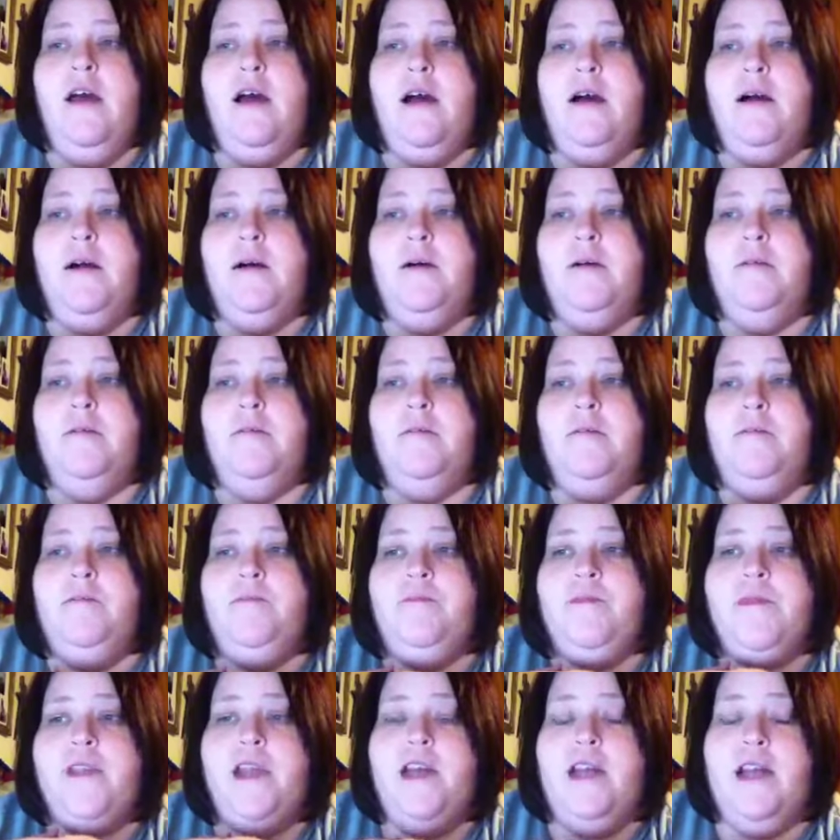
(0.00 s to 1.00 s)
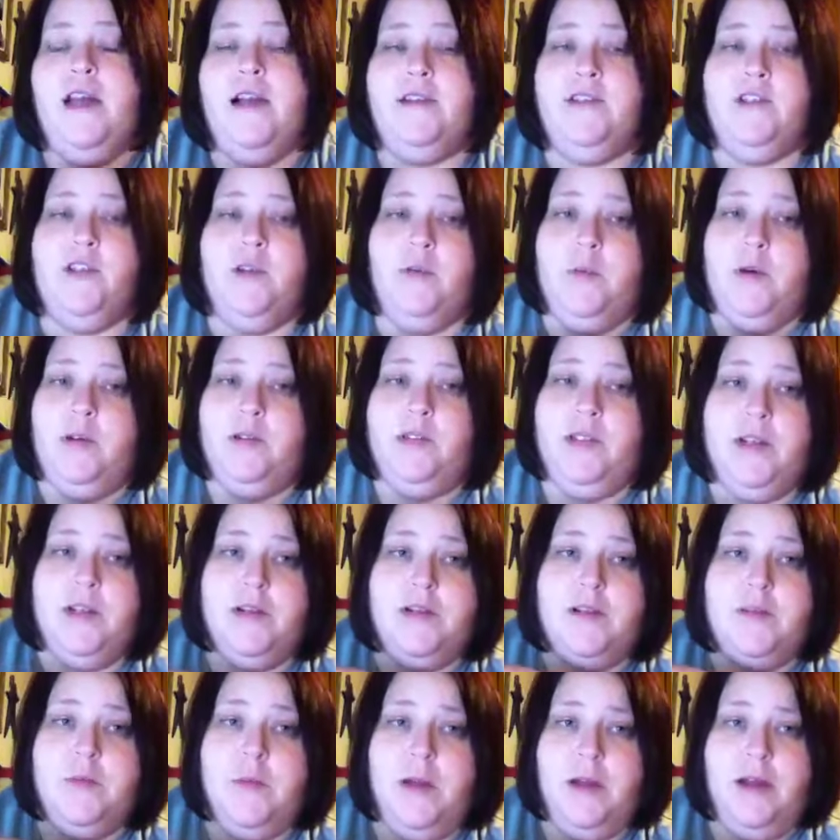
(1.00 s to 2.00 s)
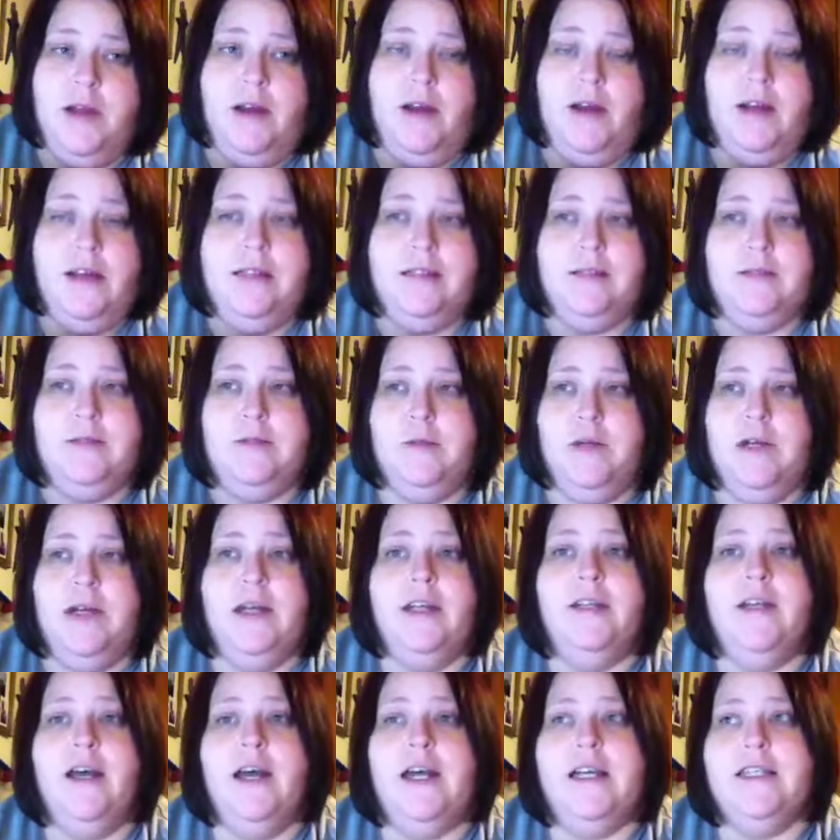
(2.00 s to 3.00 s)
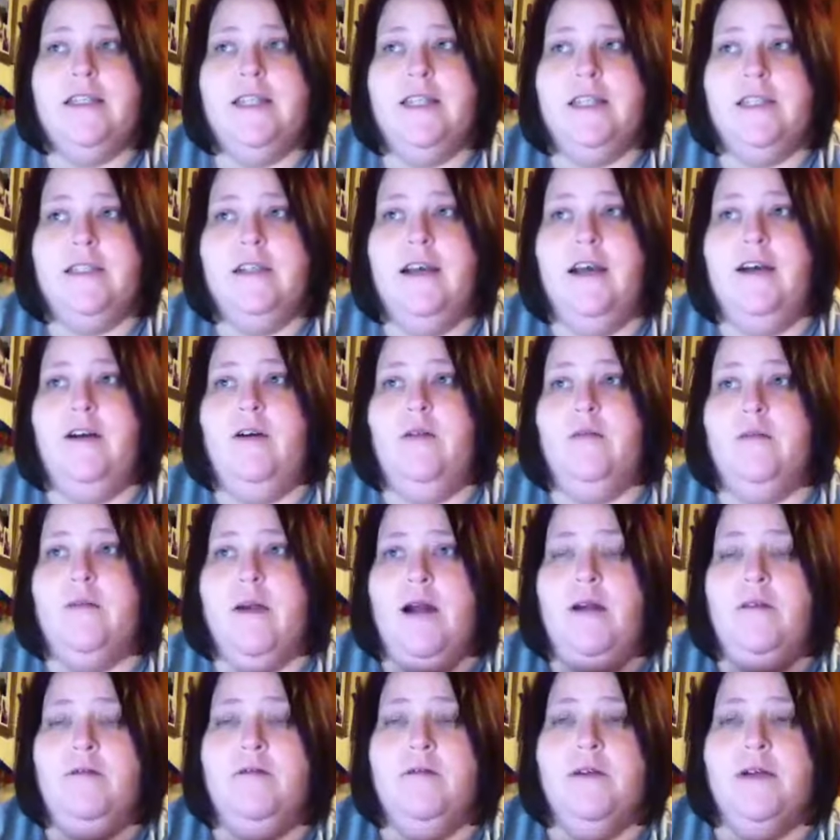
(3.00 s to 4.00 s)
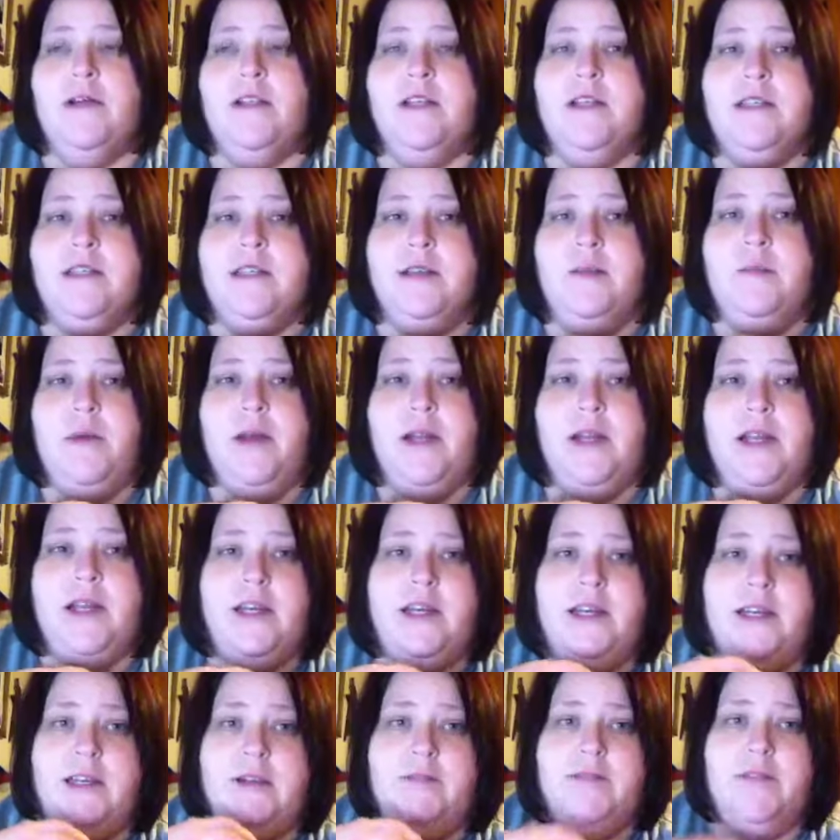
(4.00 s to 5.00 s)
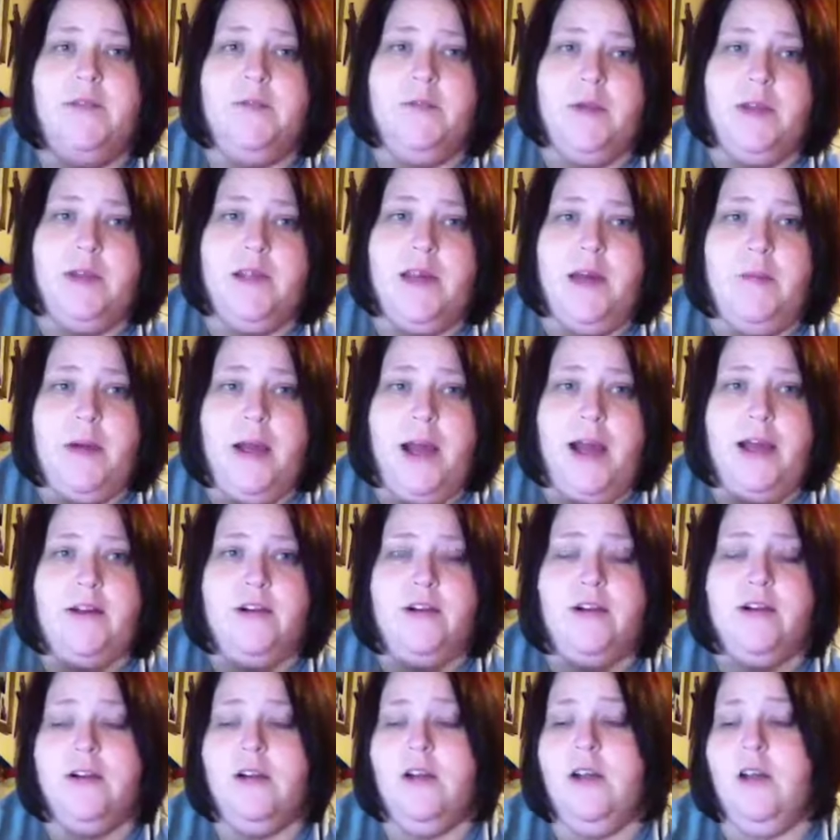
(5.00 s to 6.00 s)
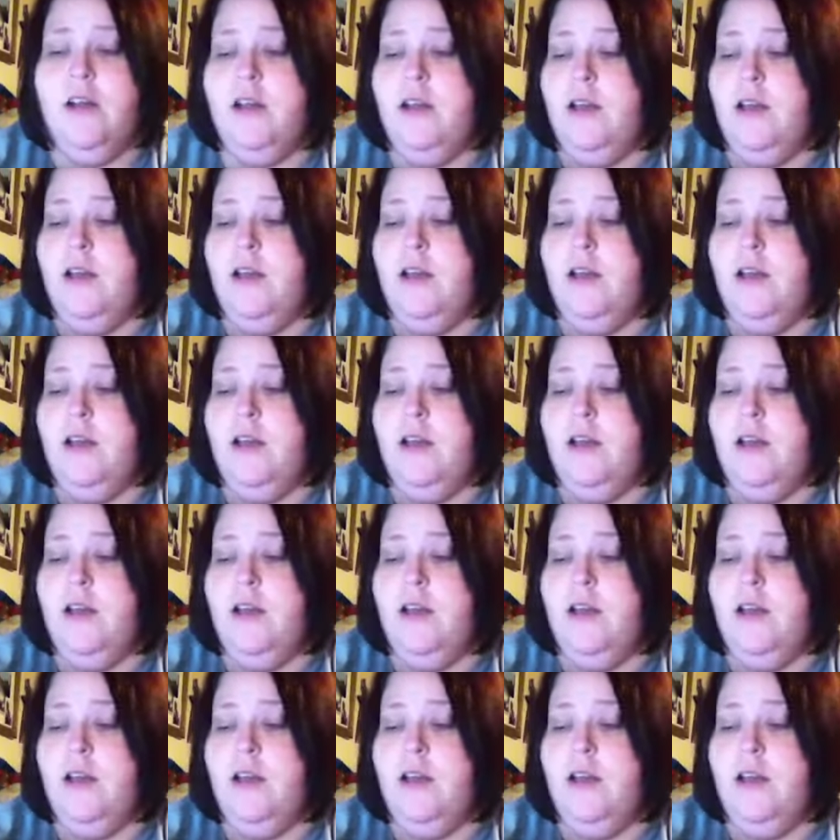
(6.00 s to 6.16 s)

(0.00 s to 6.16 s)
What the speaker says: It actually brought tears to my eyes when I seen that on Ravelry that somebody had gifted me that pattern.